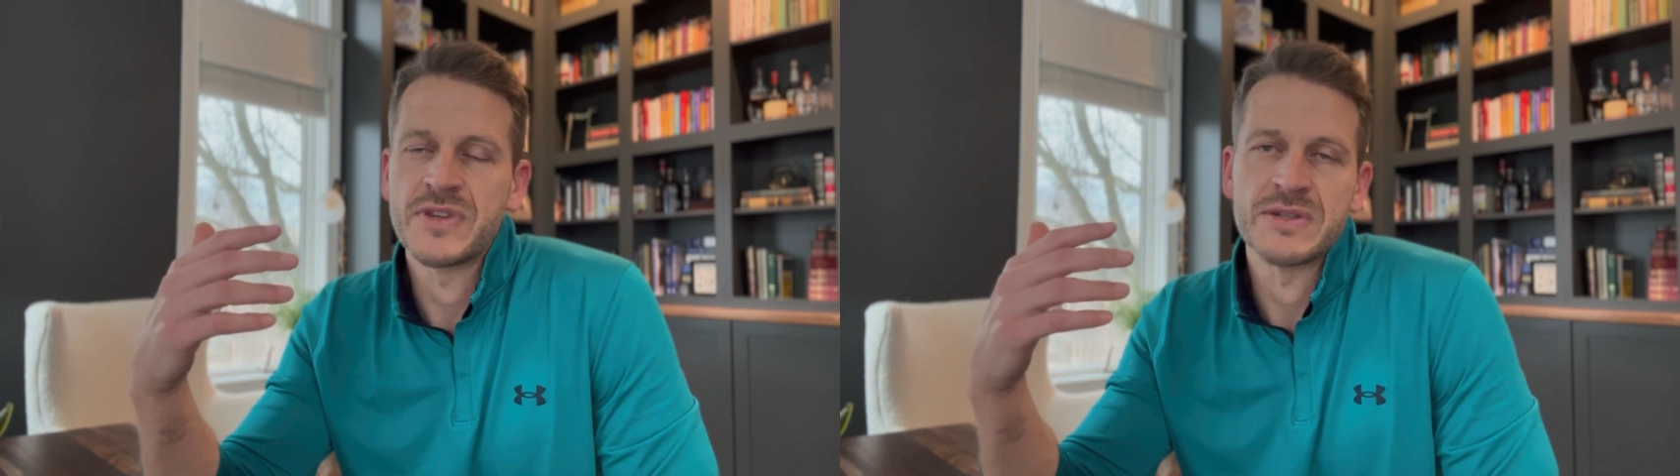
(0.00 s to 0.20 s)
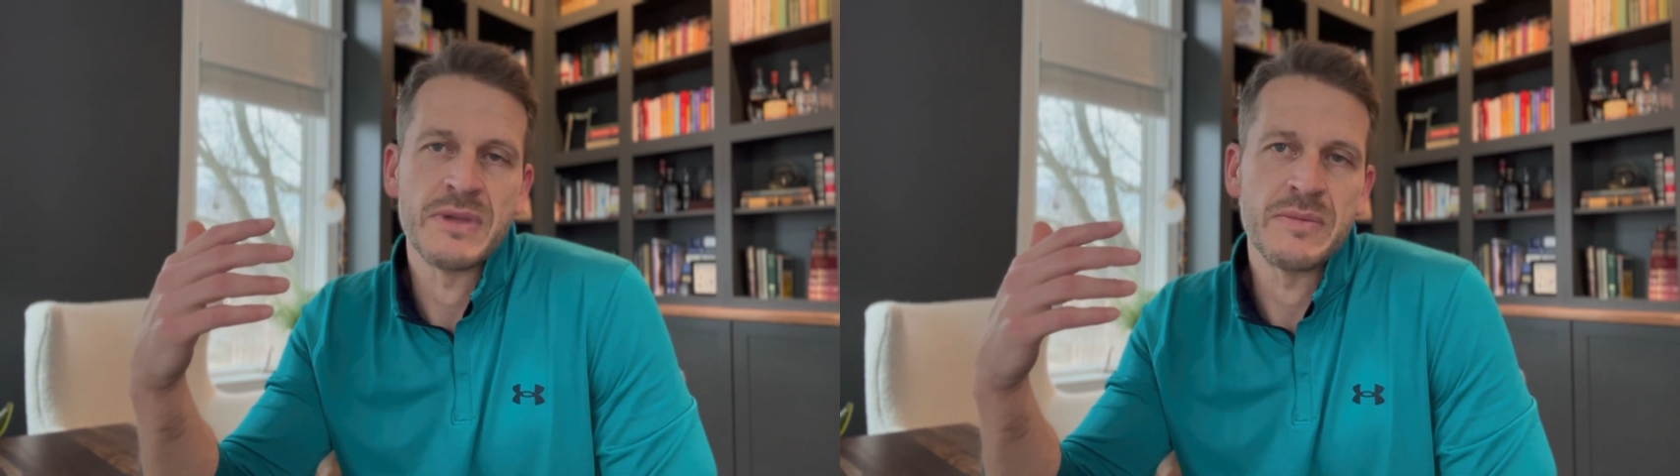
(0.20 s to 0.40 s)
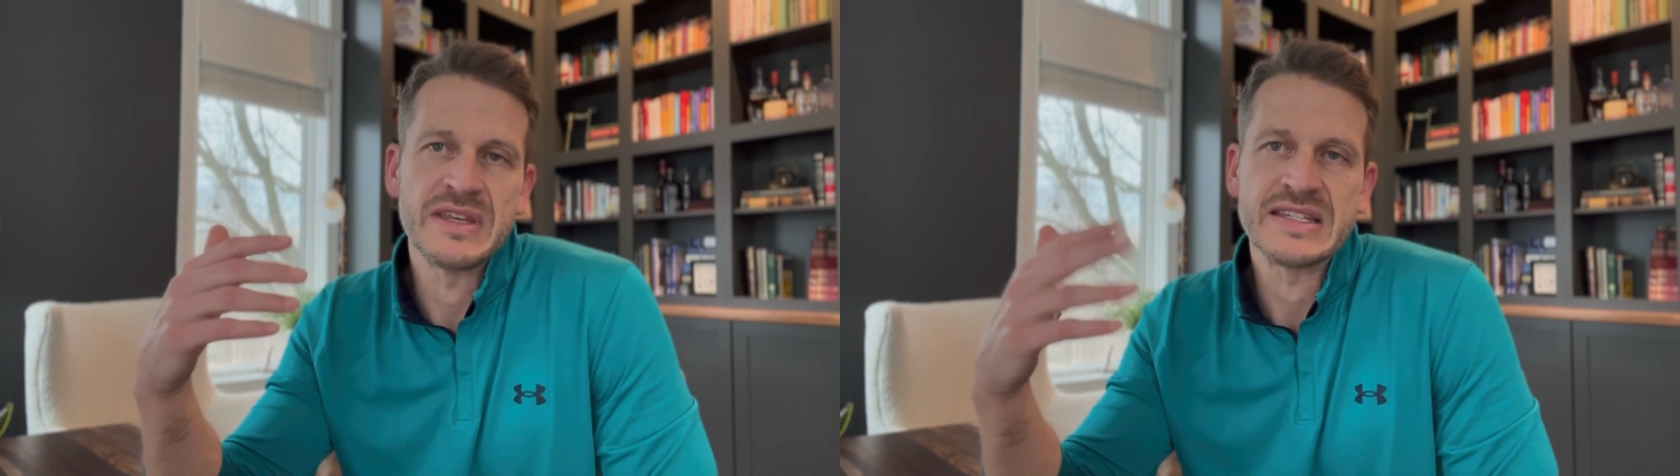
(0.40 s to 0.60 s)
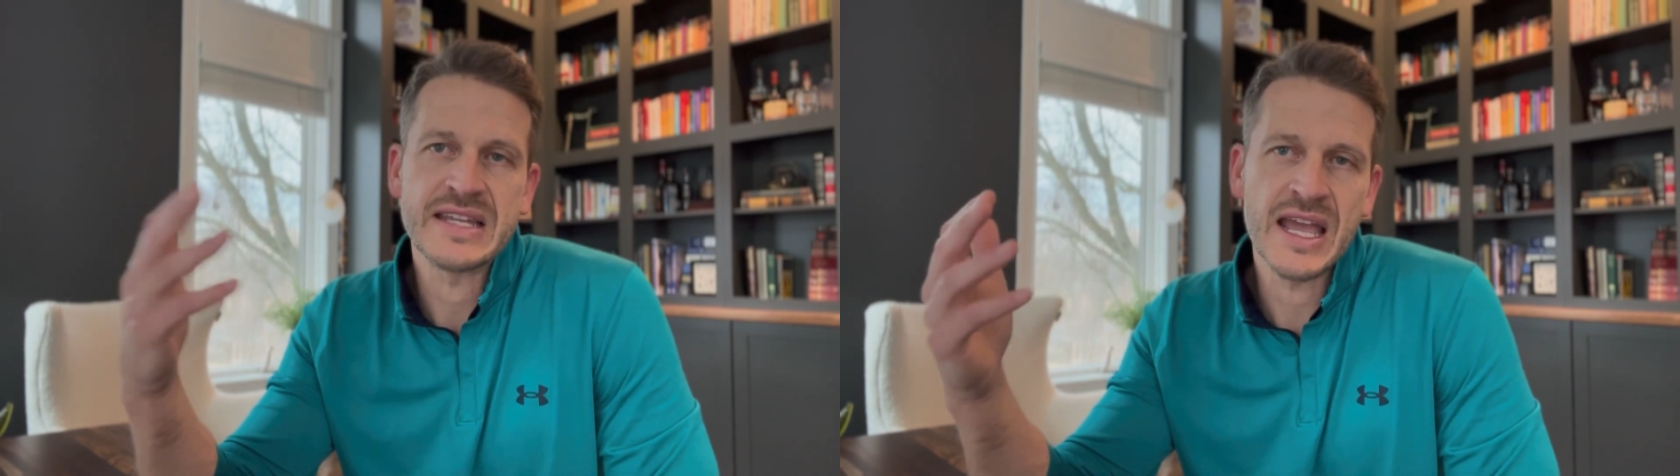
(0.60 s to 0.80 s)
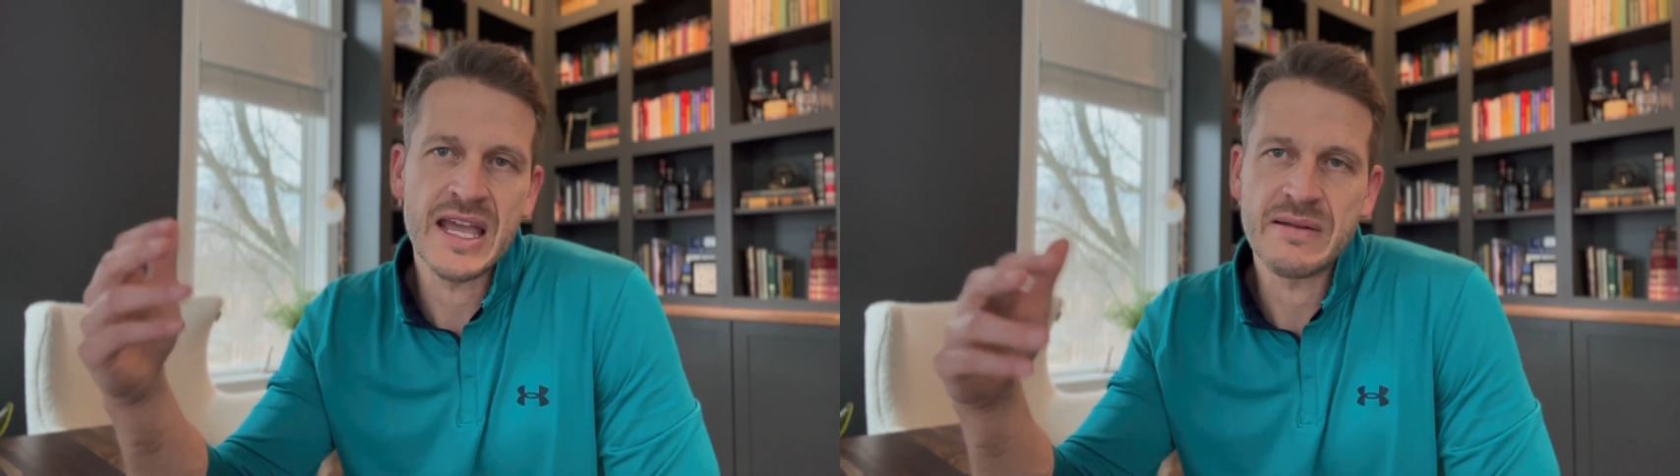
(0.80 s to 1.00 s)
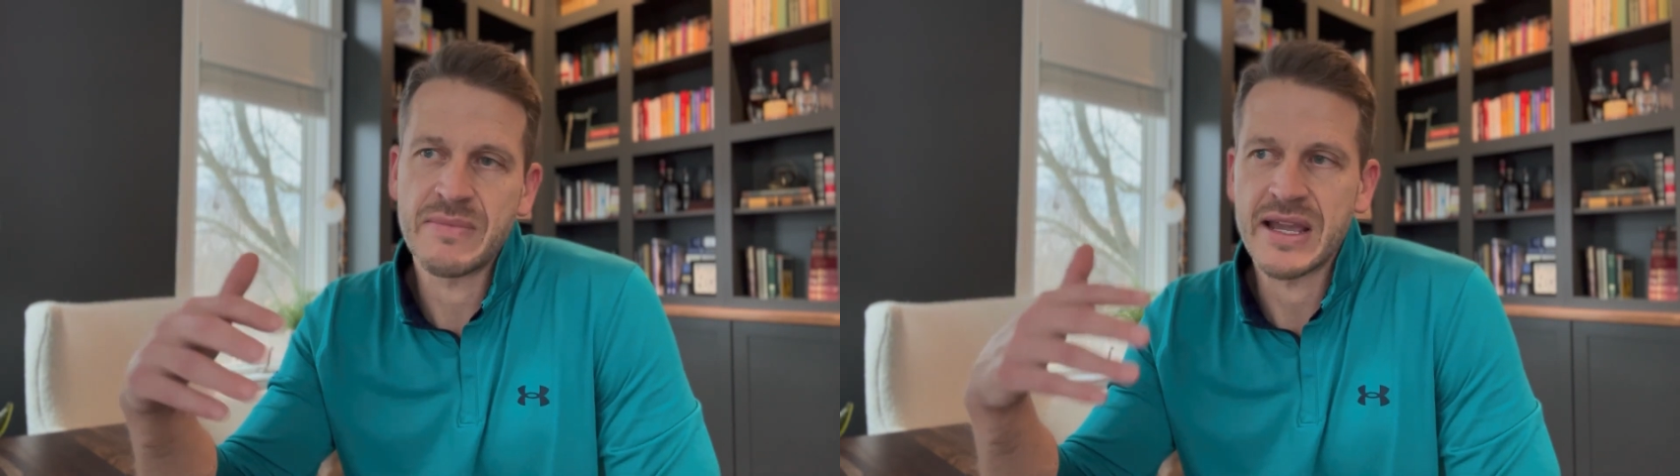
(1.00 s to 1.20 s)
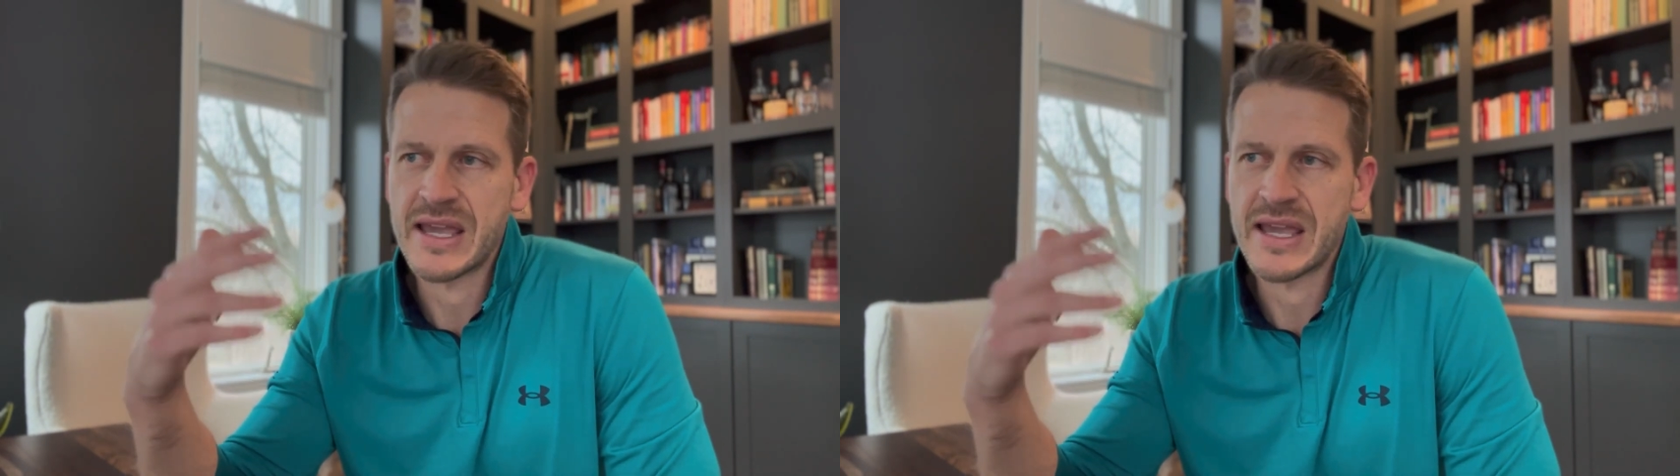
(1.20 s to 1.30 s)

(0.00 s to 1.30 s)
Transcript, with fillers: This may be state, by